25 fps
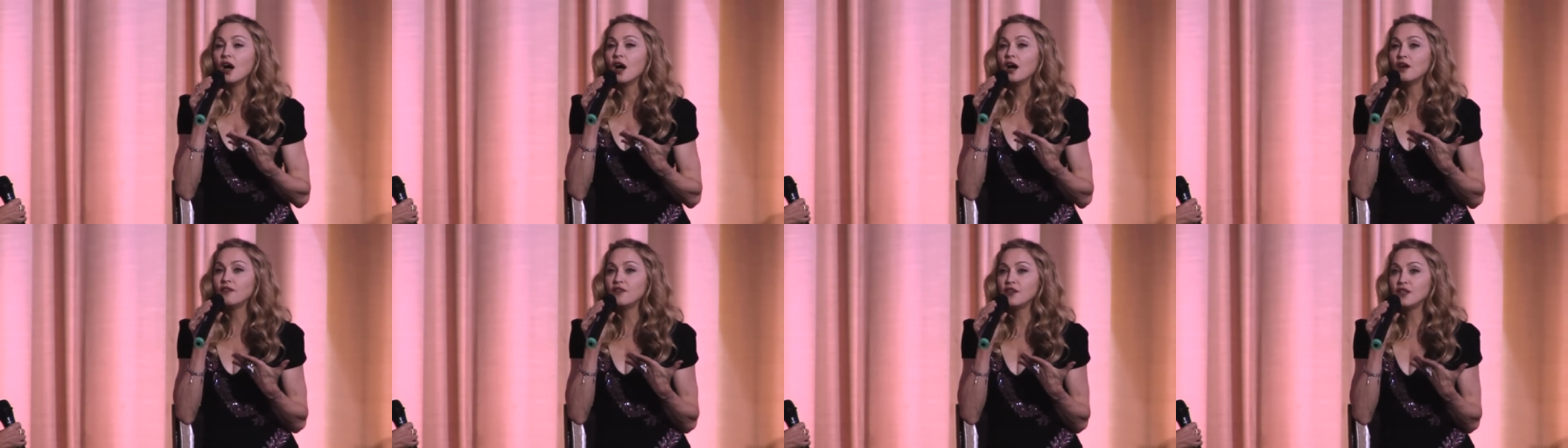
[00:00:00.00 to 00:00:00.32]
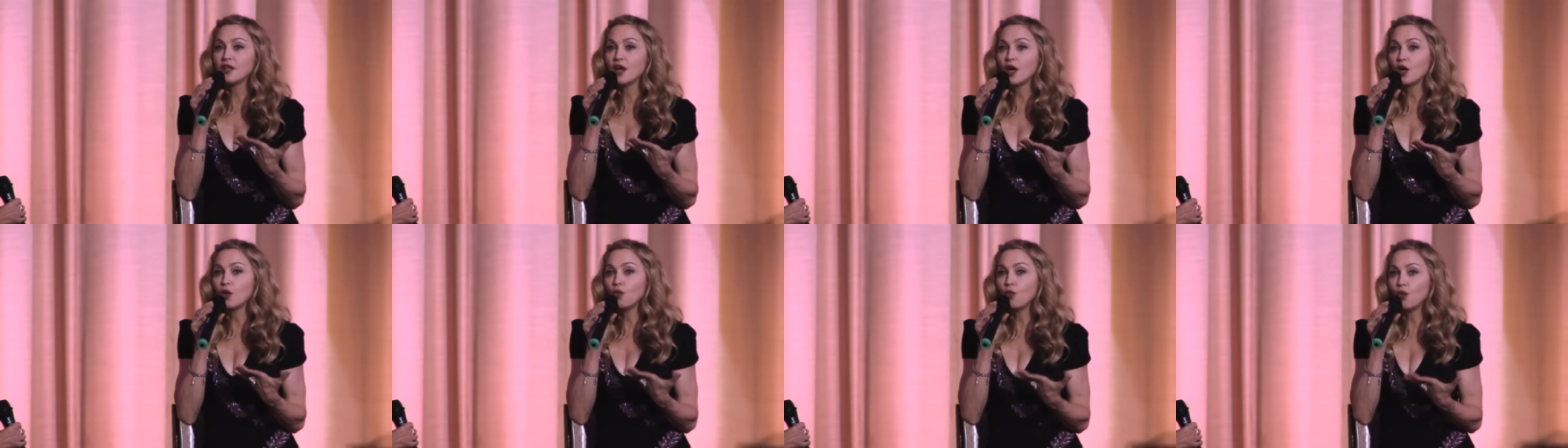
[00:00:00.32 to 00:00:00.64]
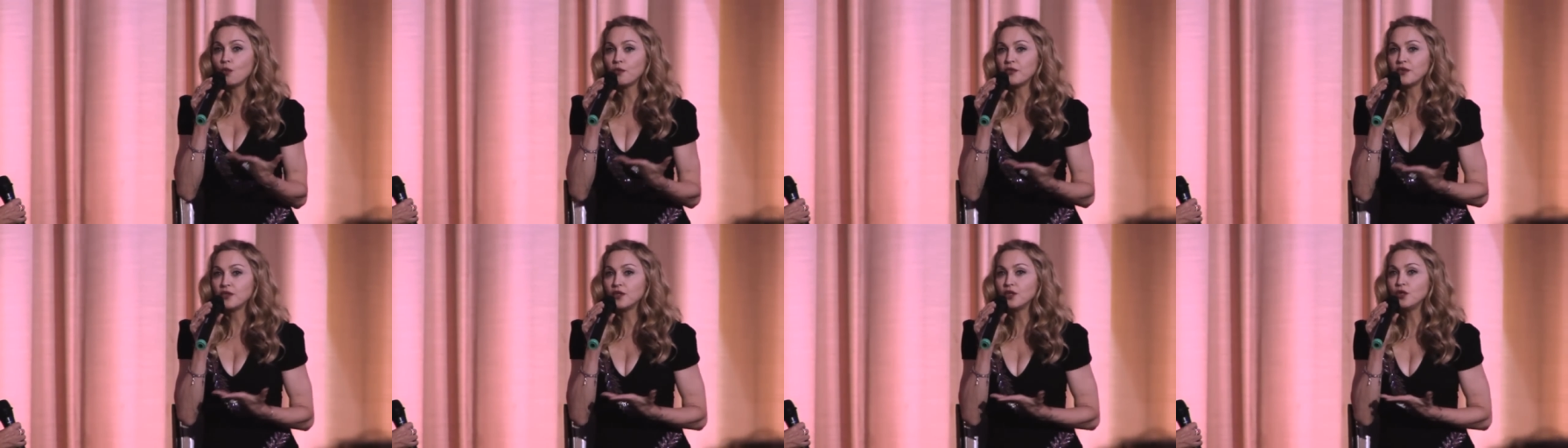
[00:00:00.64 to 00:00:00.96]
of a young
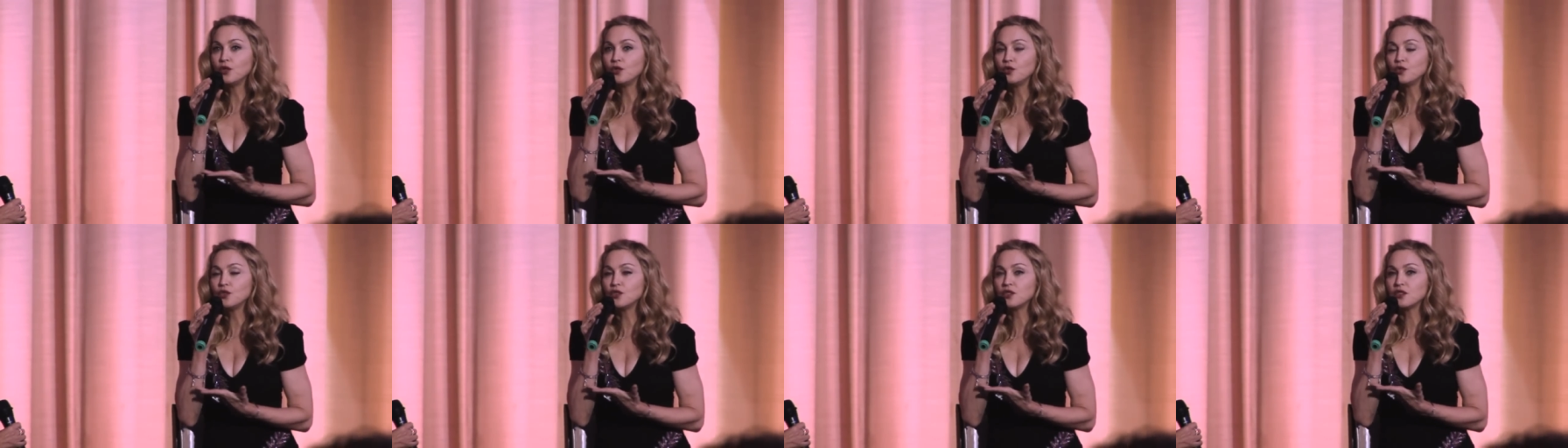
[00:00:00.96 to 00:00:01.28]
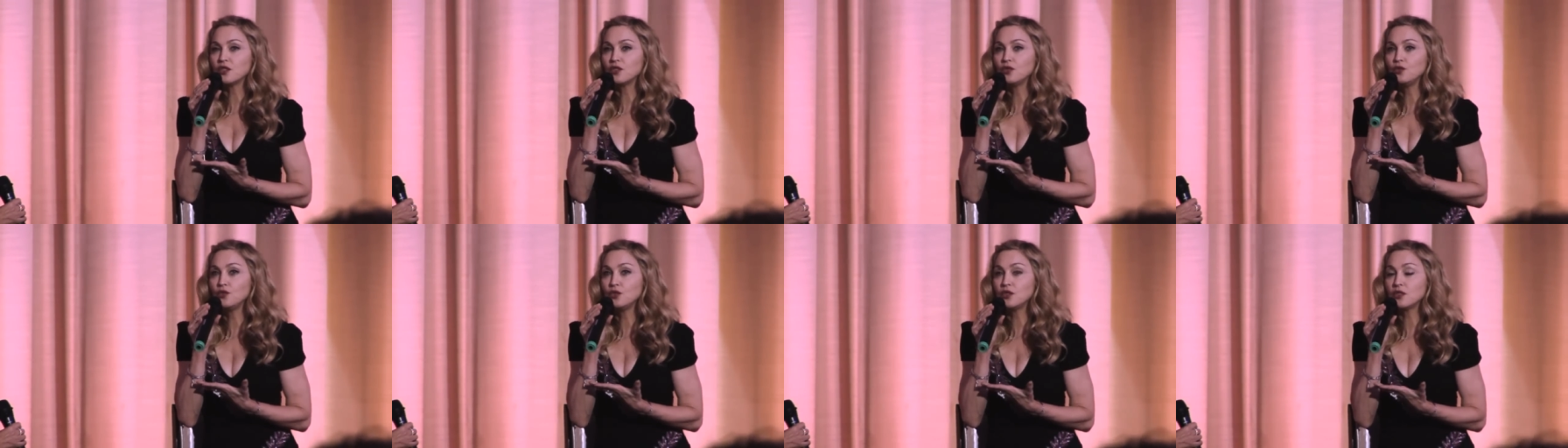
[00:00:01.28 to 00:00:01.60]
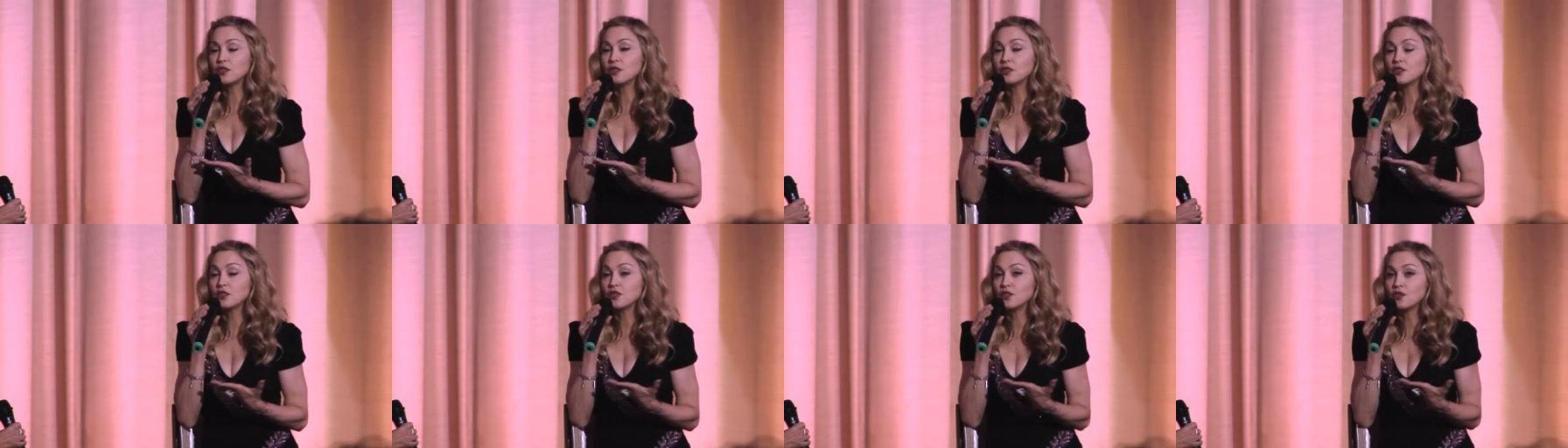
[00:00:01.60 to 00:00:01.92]
woman who's,
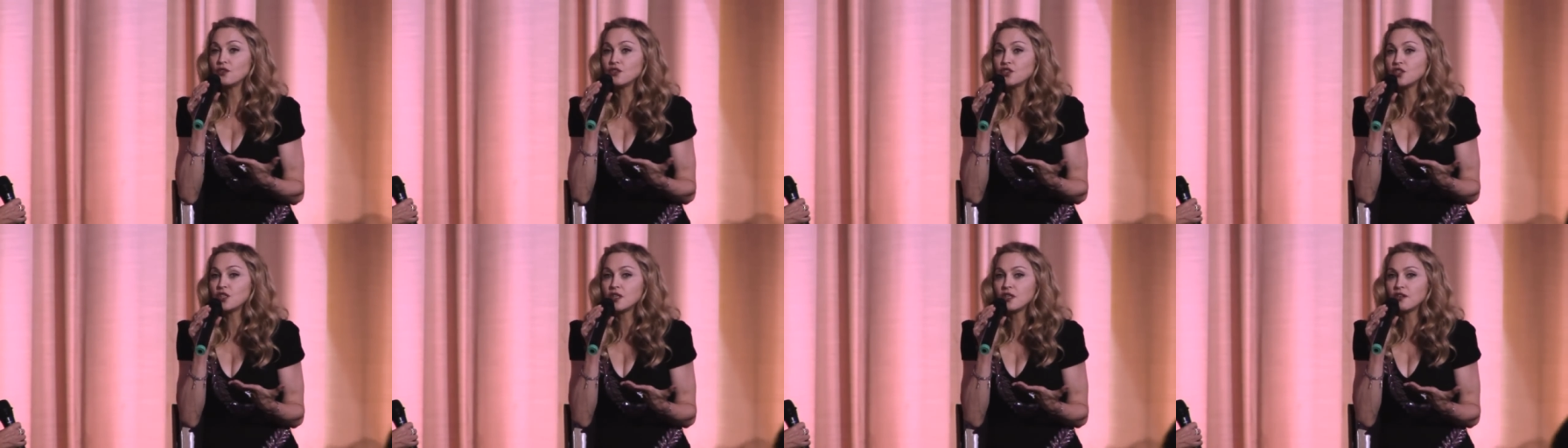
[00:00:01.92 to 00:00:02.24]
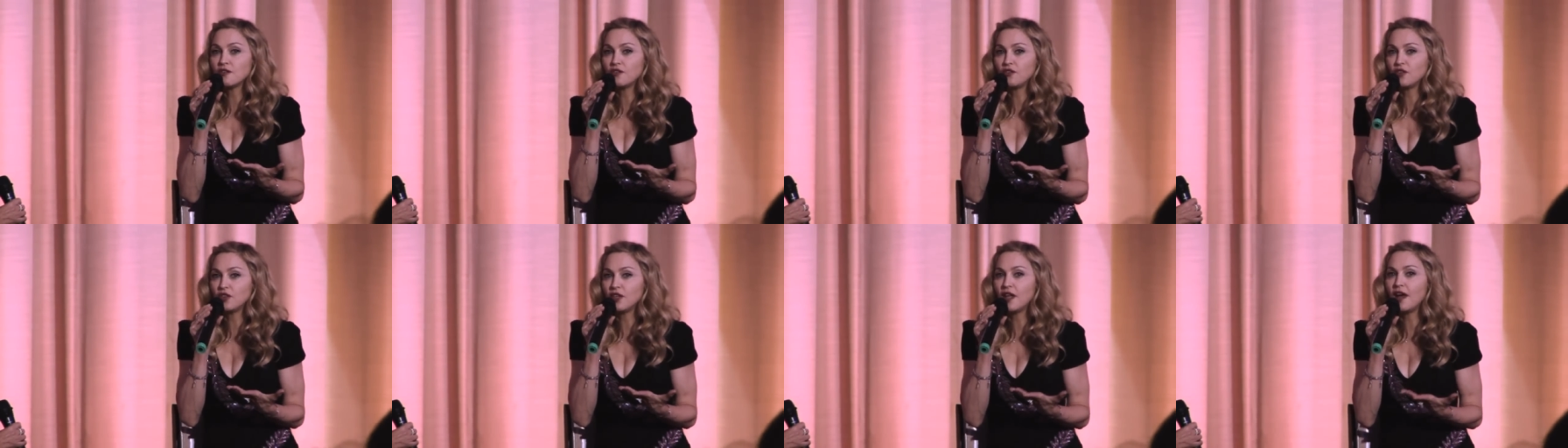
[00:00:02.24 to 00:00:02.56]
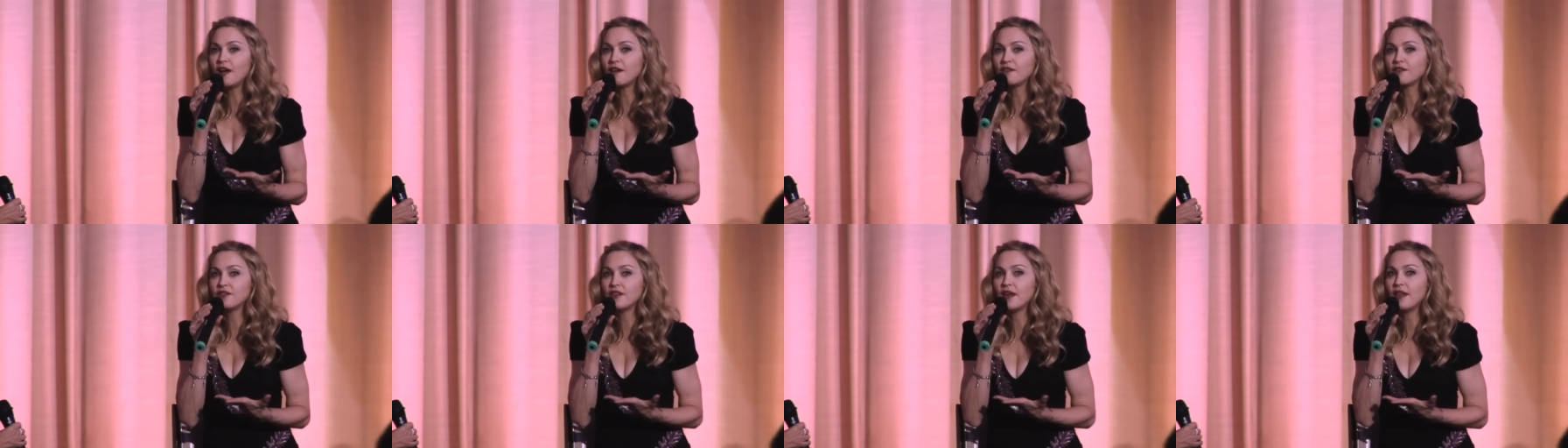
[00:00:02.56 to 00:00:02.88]
who's searching for
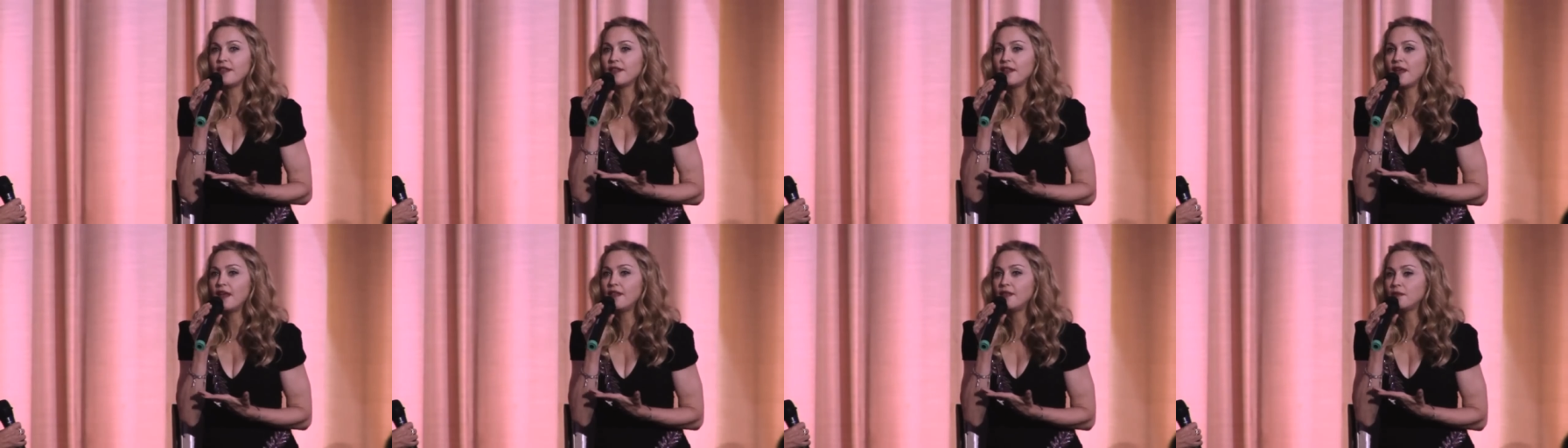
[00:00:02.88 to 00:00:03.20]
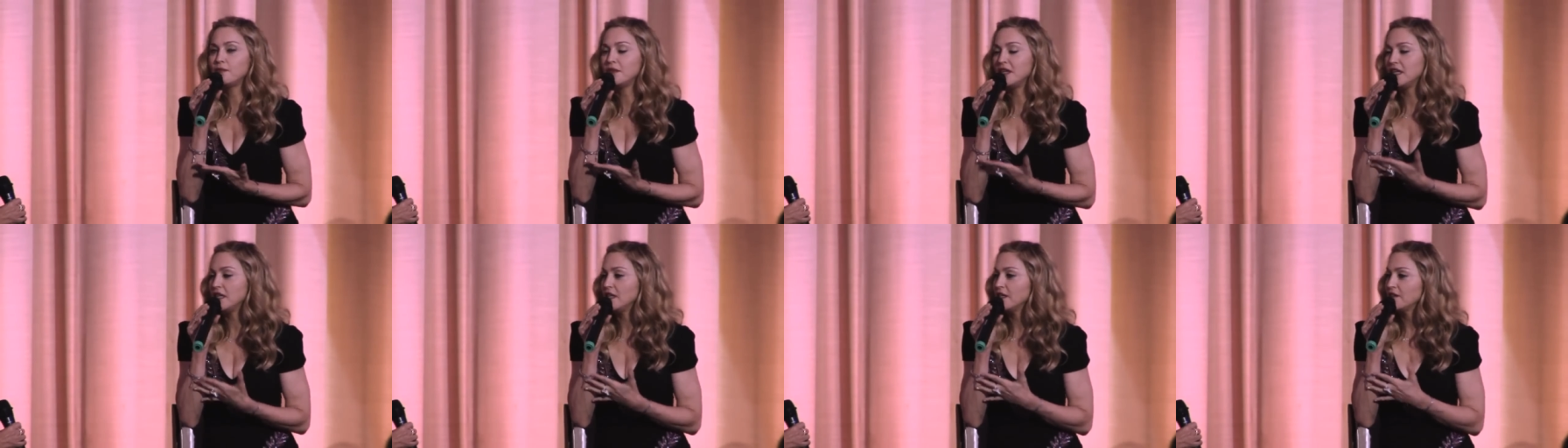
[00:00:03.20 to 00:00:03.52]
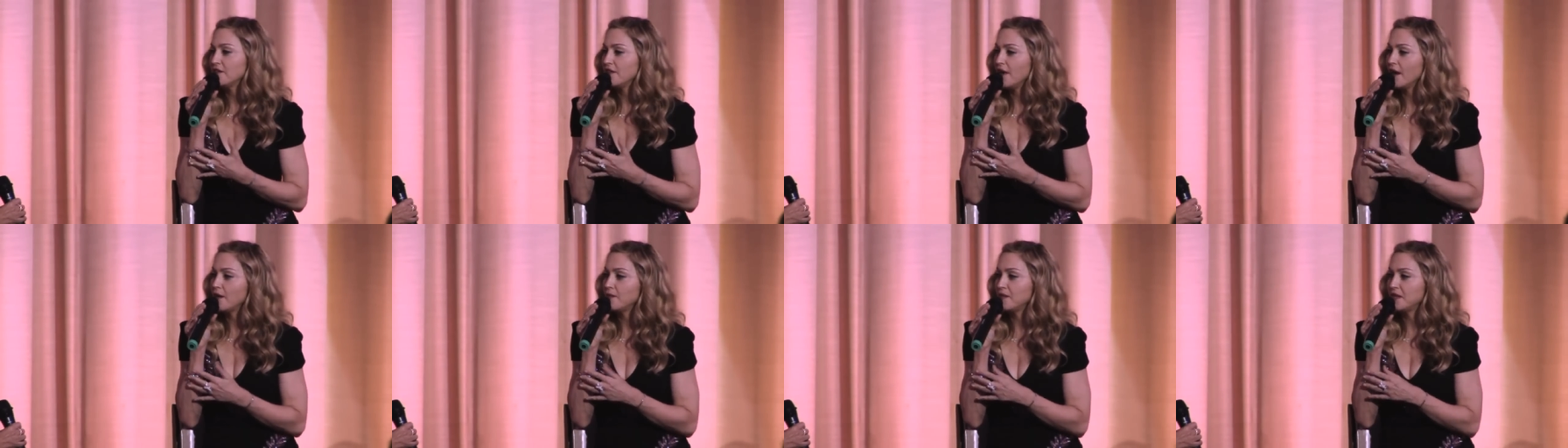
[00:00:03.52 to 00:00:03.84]
love and, and the meaning
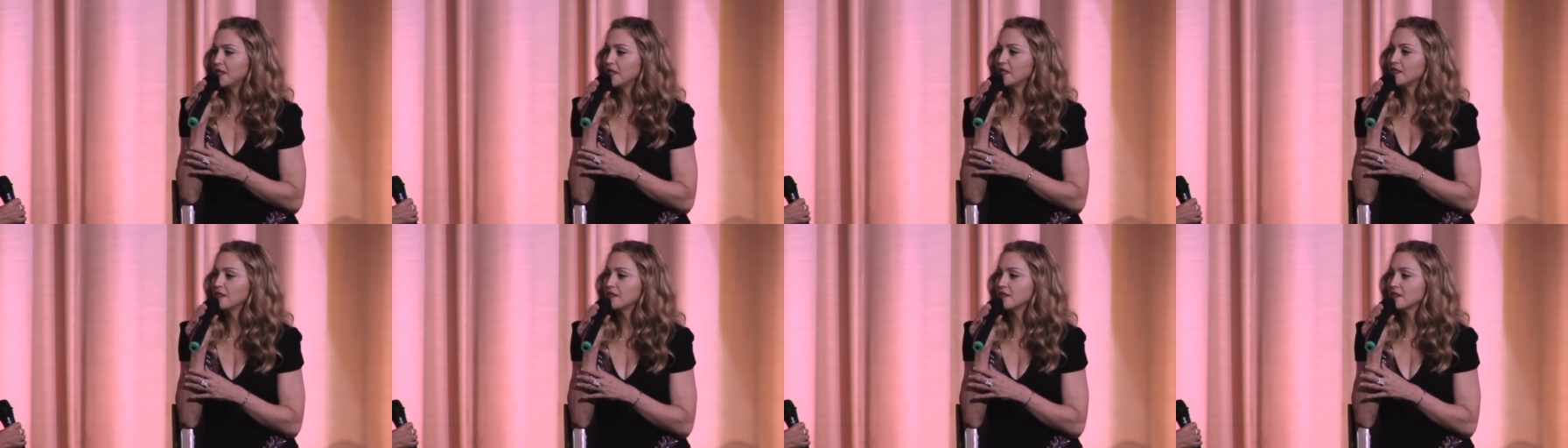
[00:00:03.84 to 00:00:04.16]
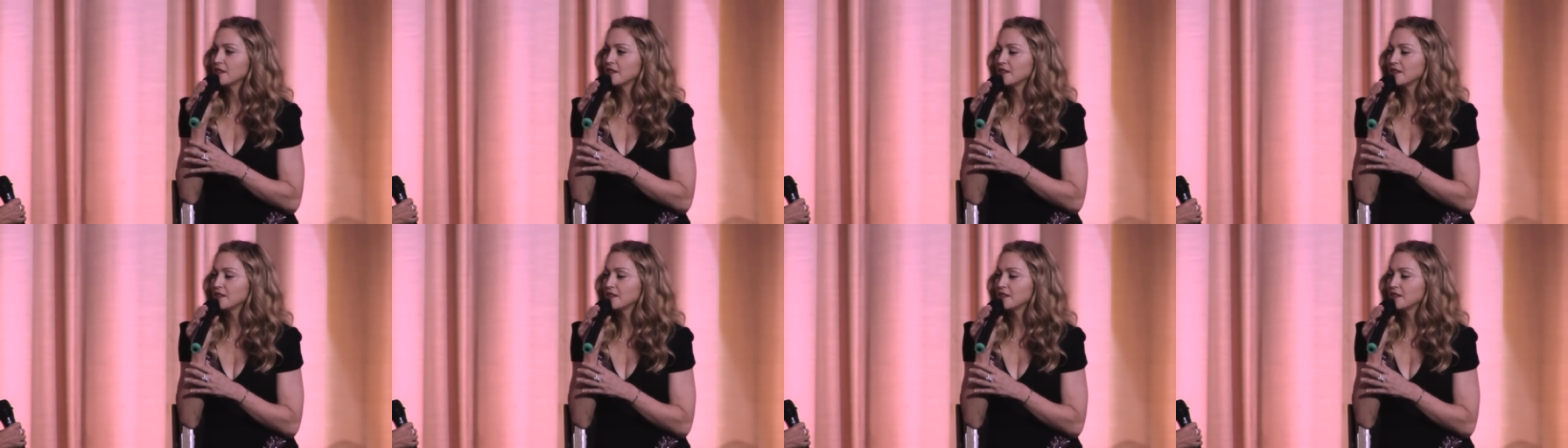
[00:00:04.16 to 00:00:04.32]
of happiness.